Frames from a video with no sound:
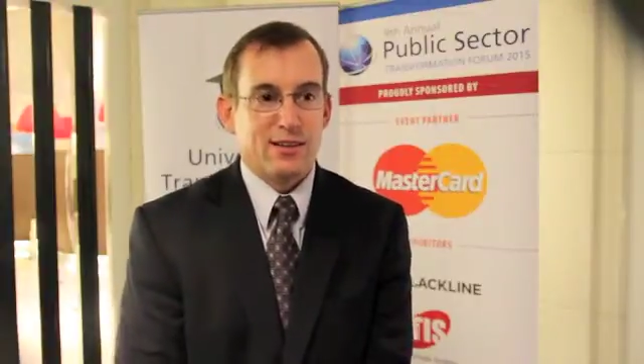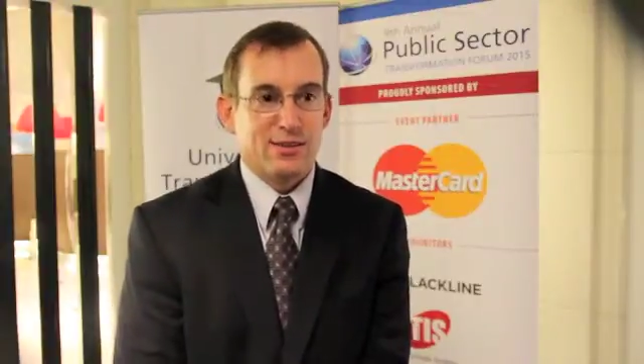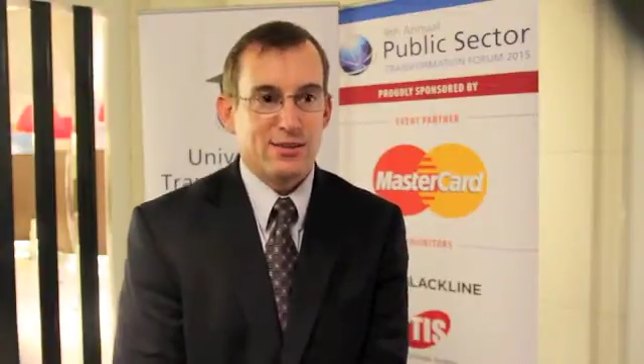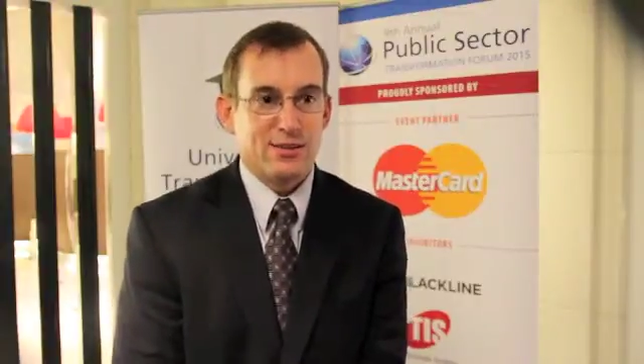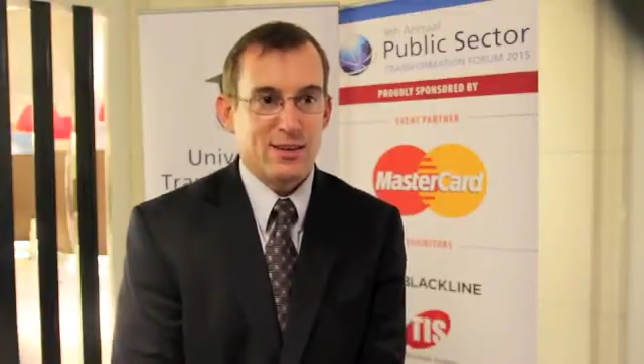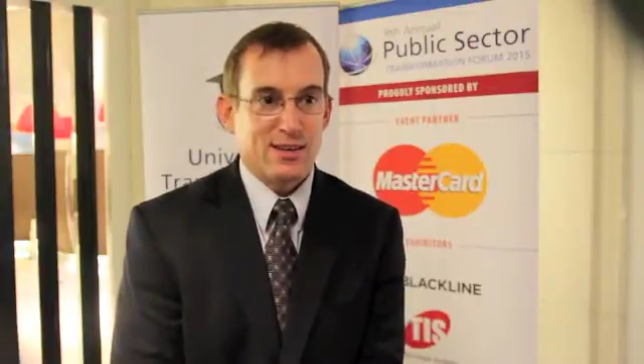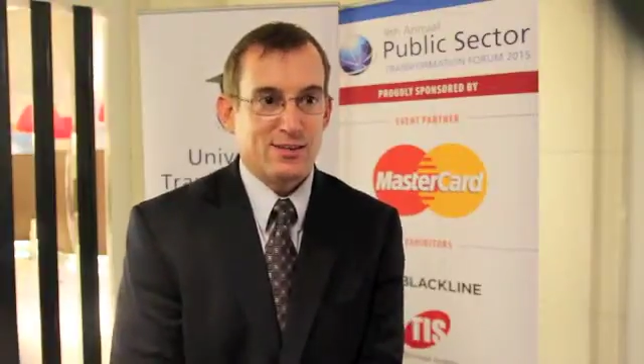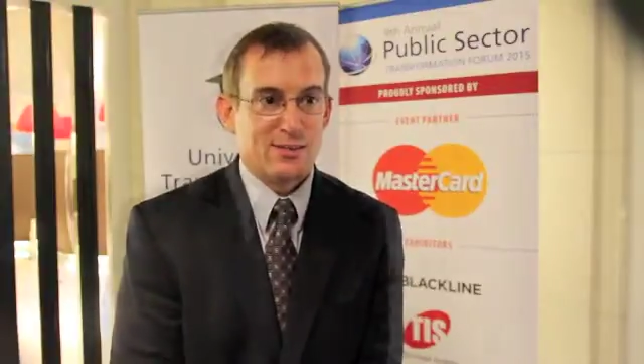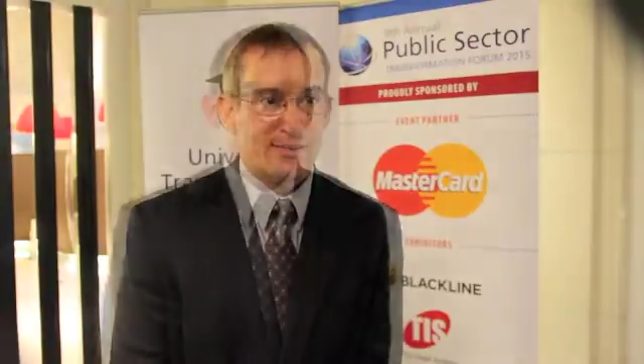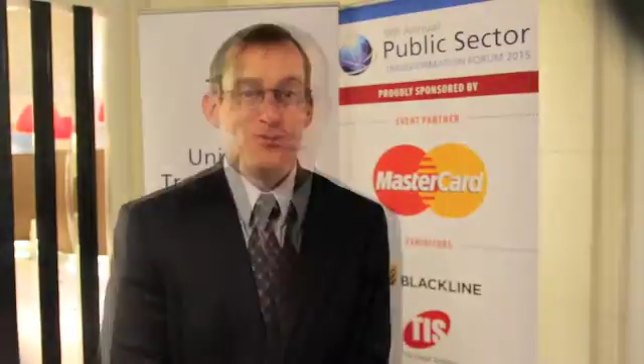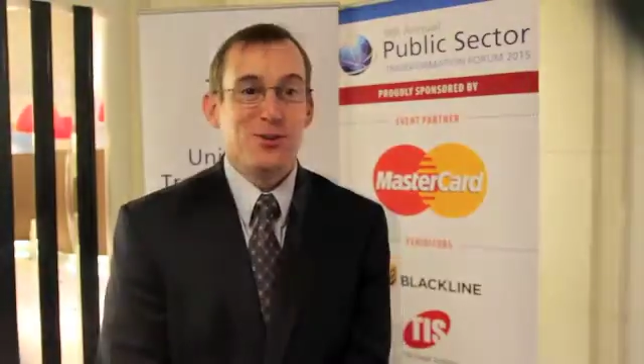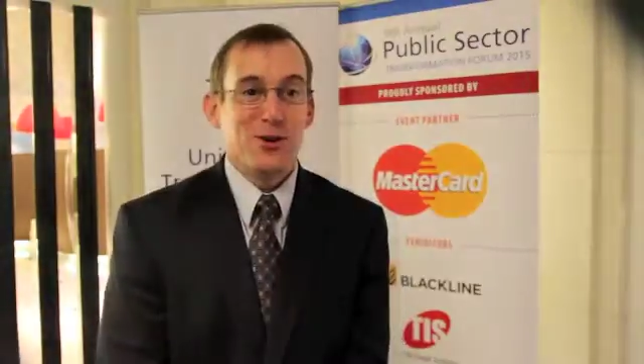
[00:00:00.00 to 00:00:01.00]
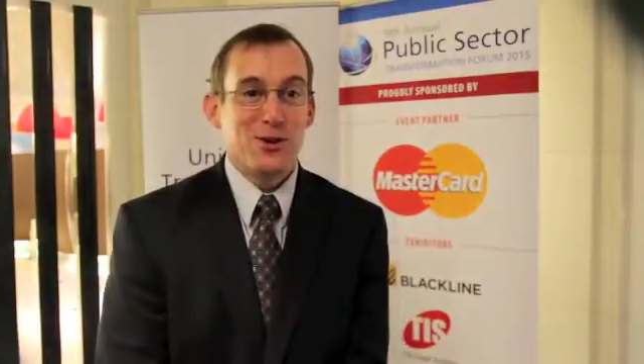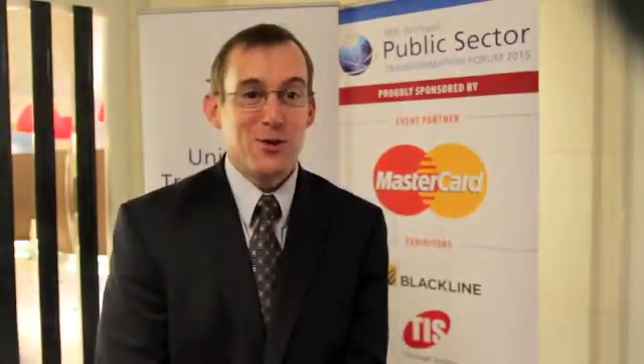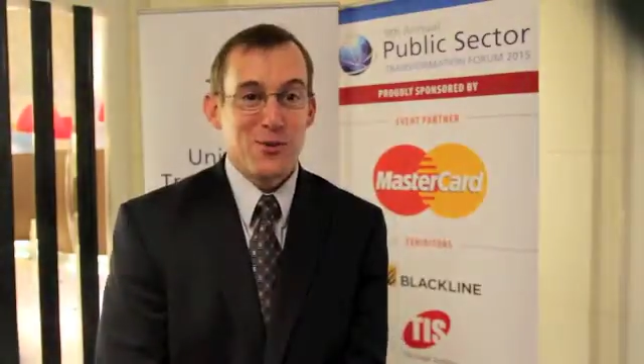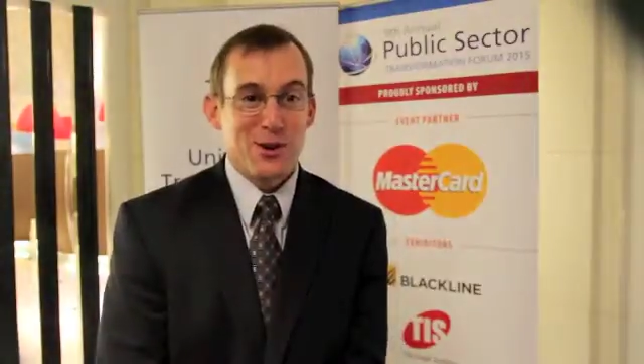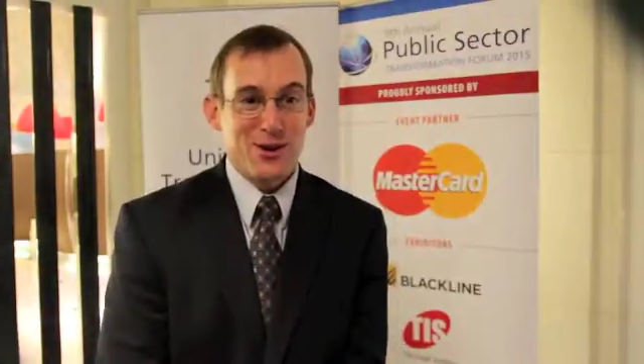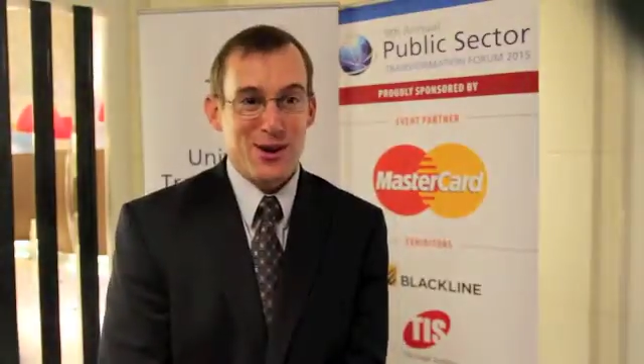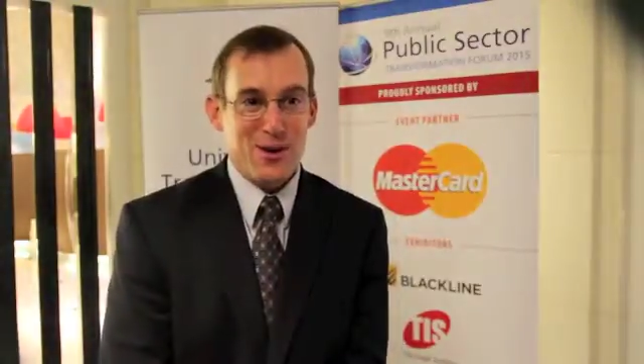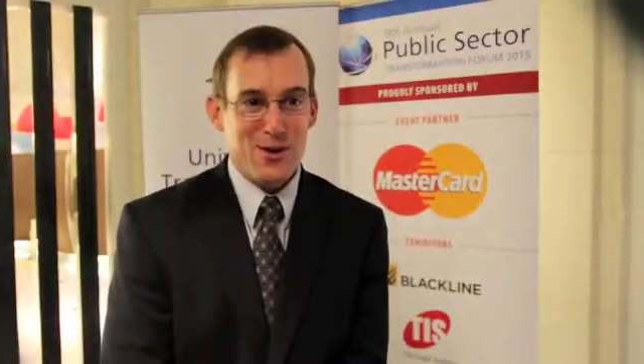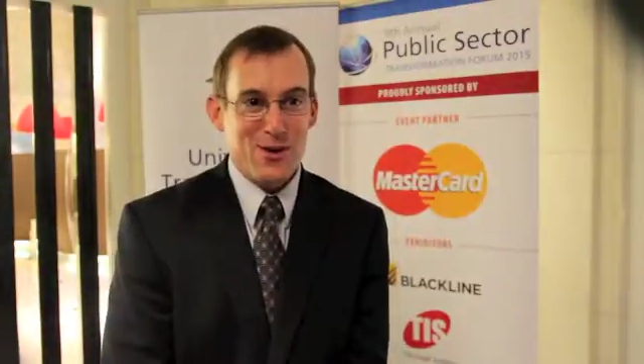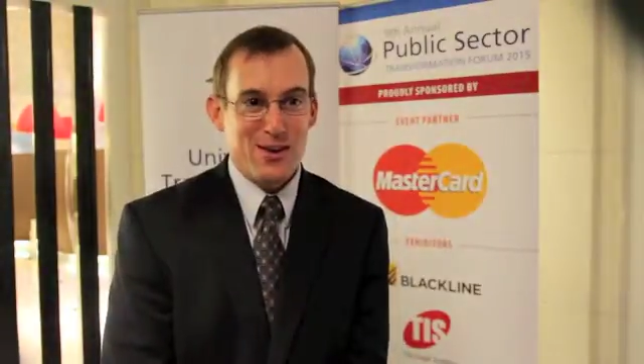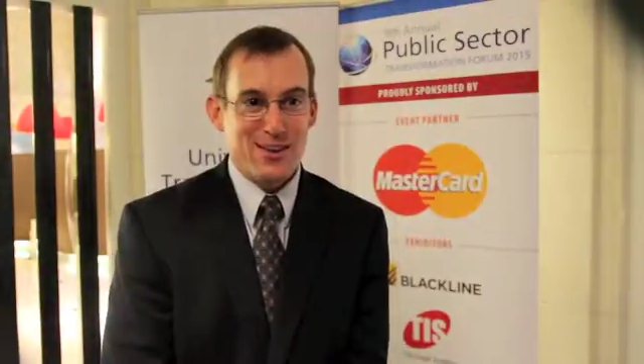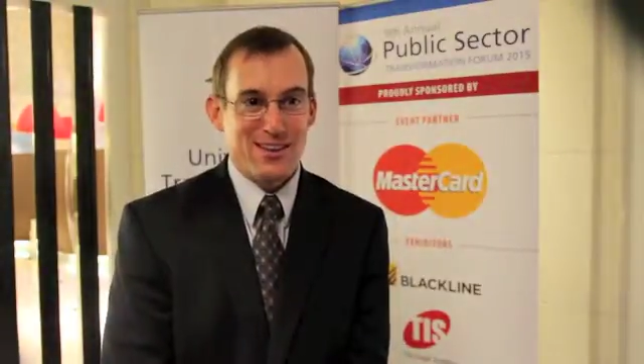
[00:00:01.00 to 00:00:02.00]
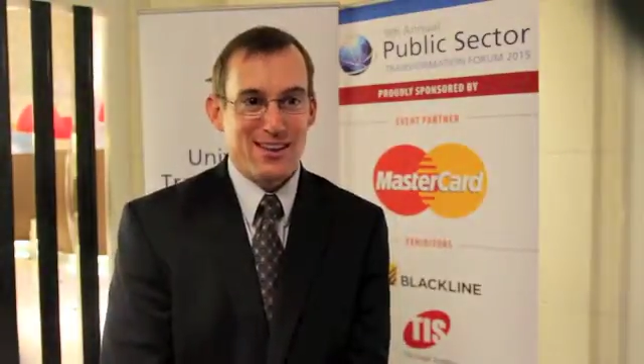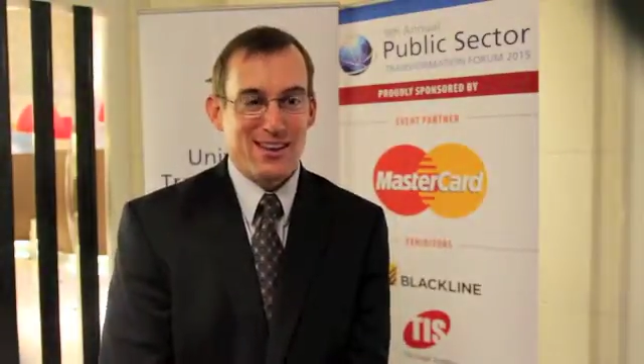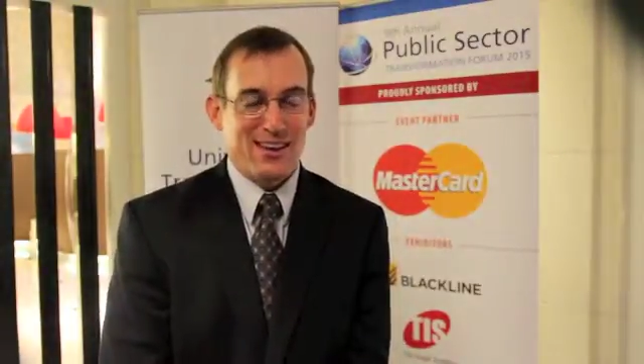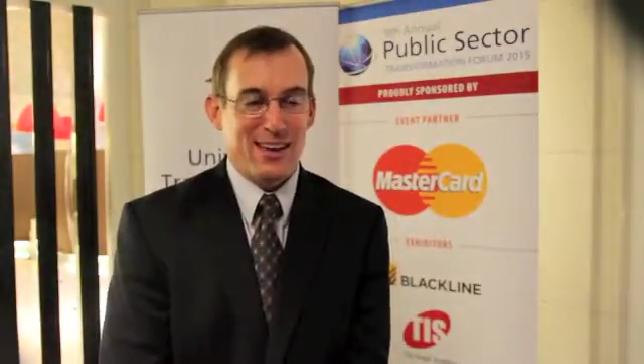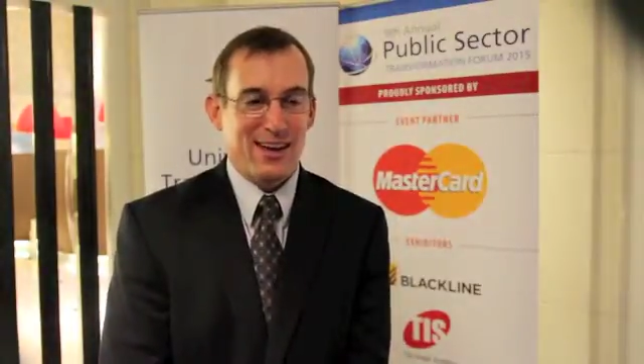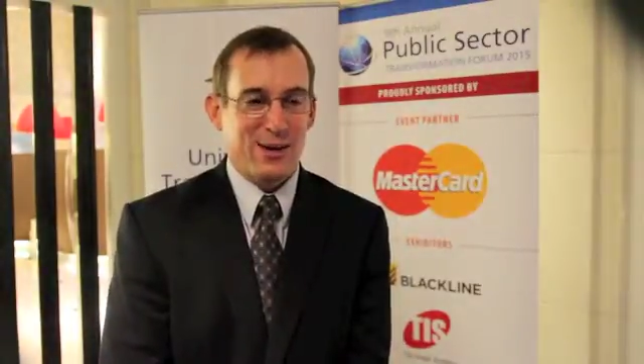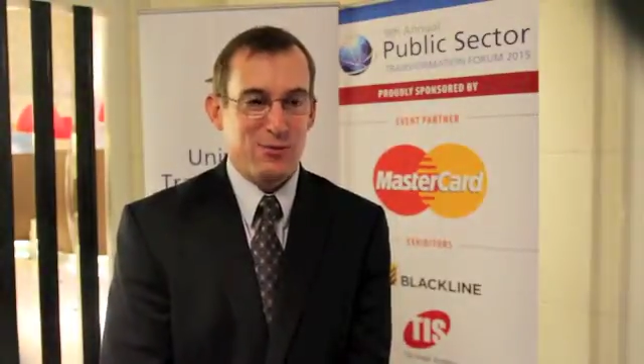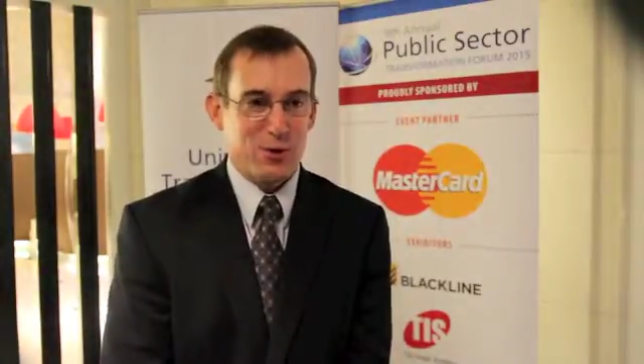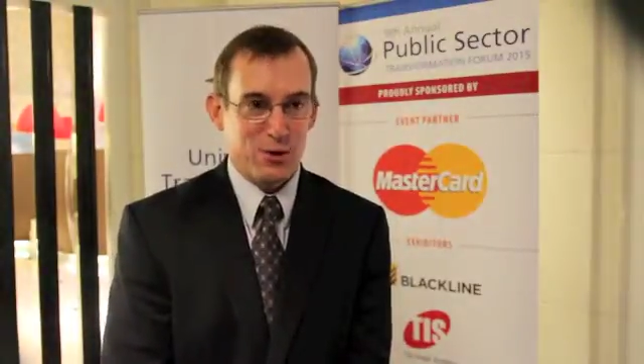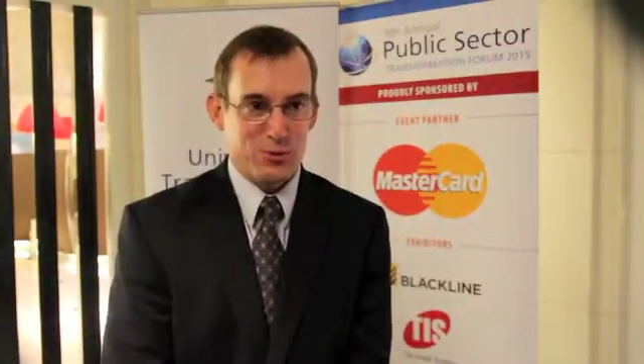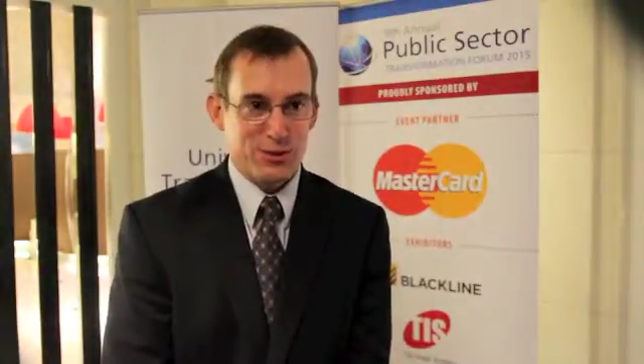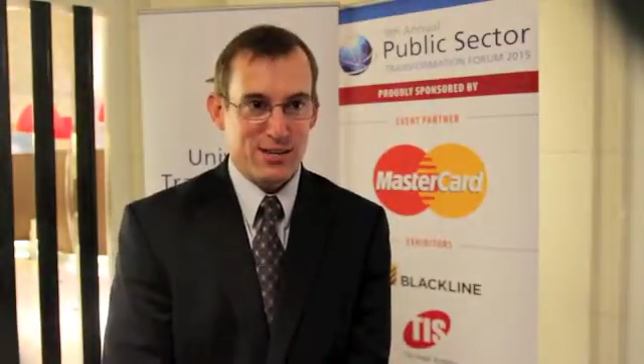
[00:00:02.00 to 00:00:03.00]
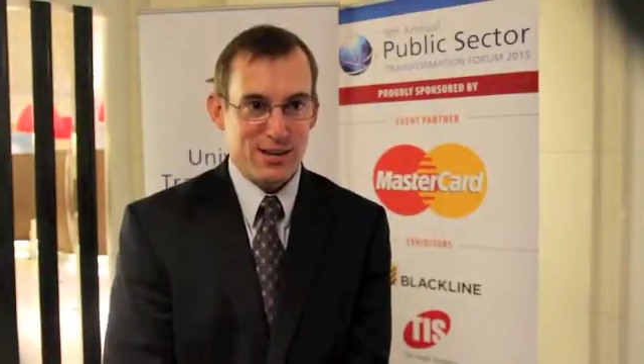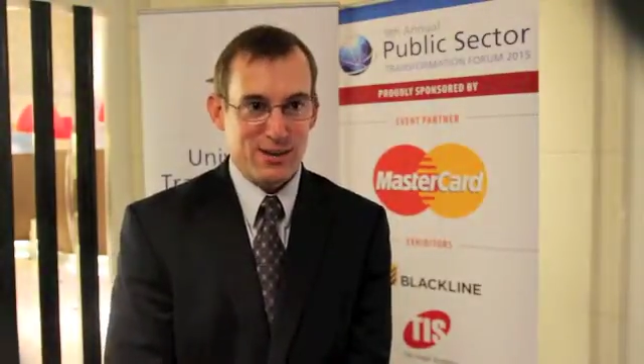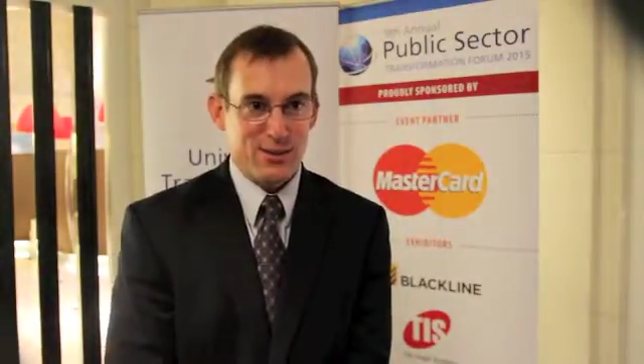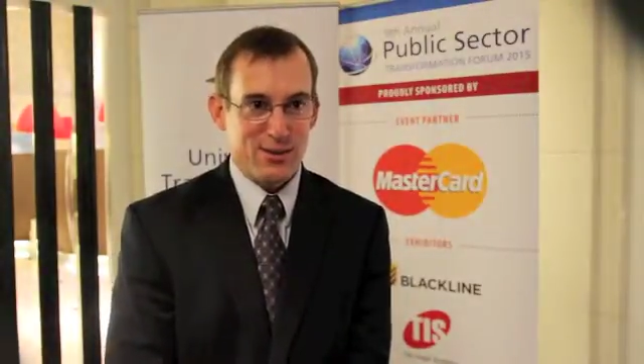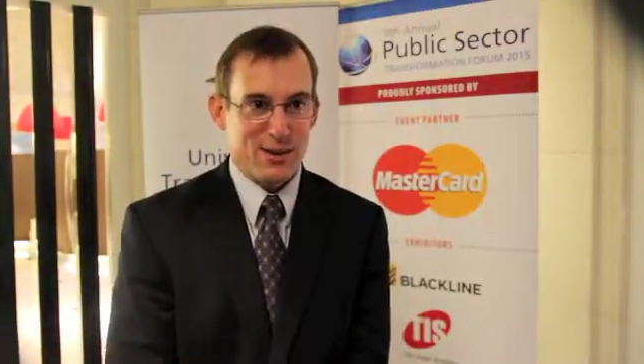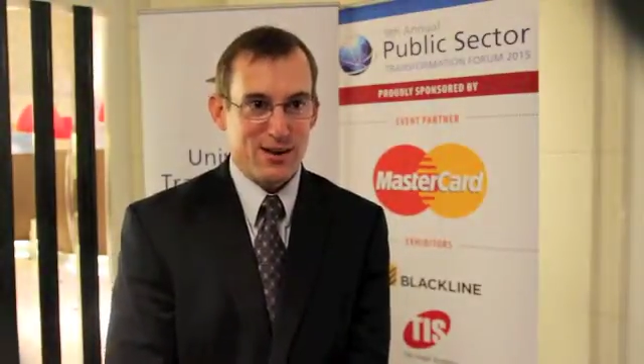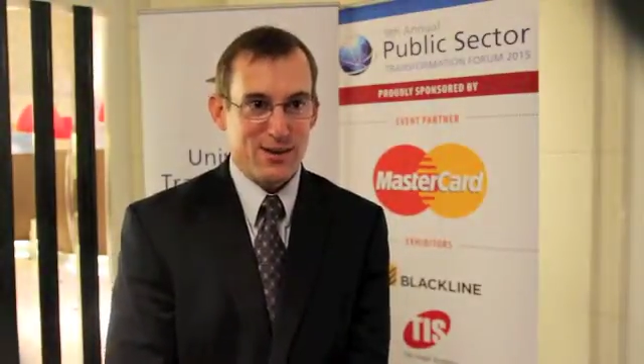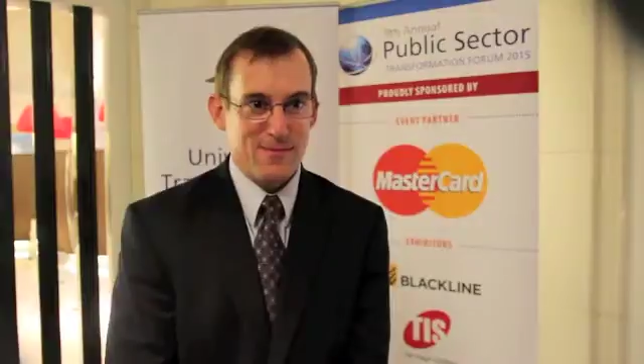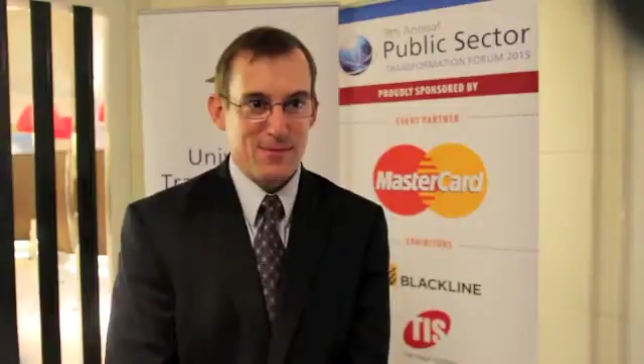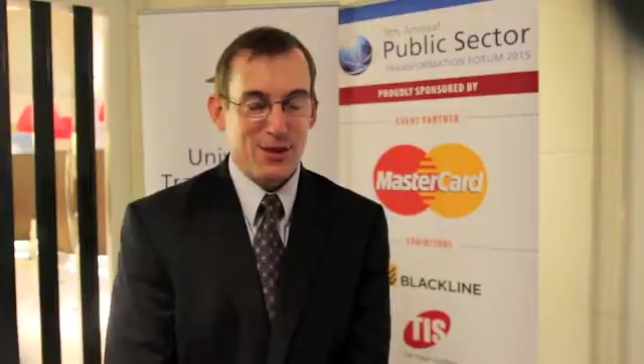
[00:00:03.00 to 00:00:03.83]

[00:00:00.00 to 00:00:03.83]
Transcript: that says, if you don't know where you're going, any road will take you there.